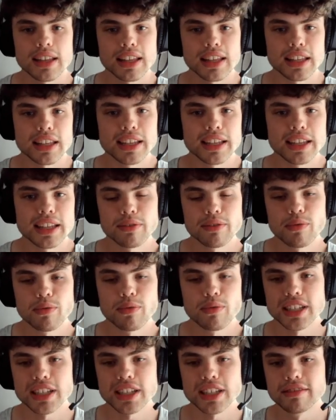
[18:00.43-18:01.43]
Healing
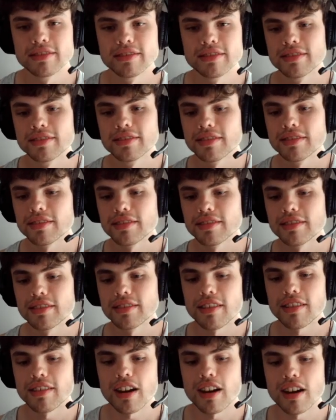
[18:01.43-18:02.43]
14
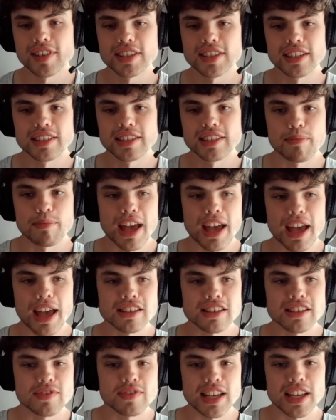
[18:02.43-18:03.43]
obviously is a
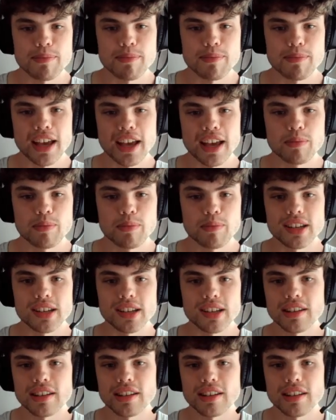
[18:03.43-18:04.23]
massive setback, but